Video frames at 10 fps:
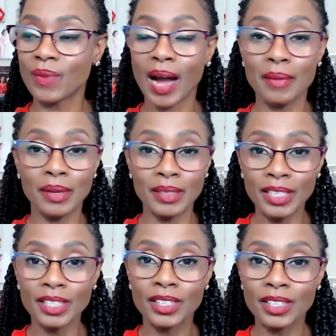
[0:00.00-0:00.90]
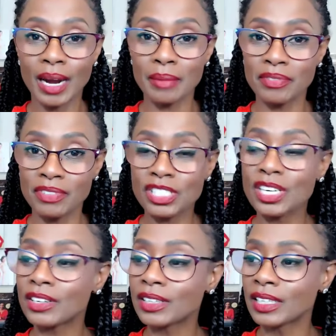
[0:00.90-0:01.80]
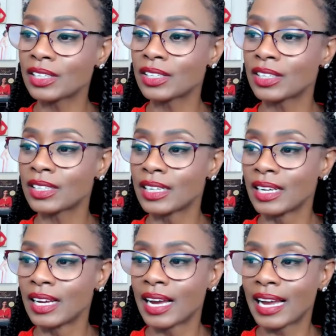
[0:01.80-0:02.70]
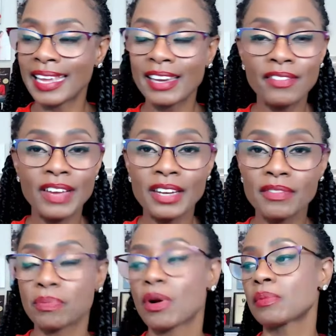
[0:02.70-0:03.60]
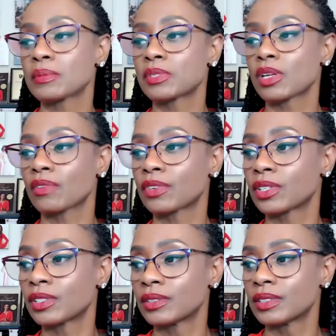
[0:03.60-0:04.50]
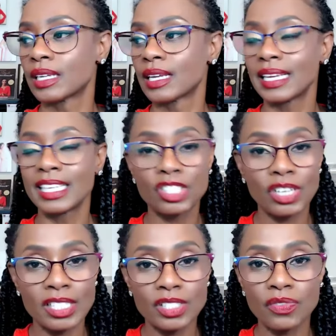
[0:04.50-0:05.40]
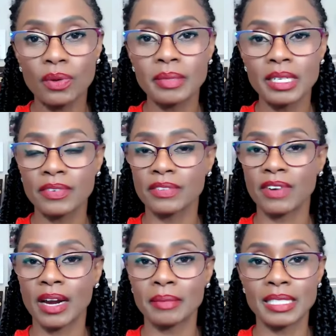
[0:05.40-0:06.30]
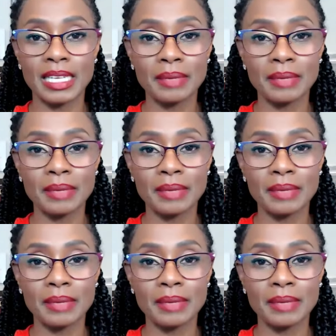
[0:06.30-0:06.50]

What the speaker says: I'm a leader. I'm a visionary leader, innovative problem solver in transformative environments.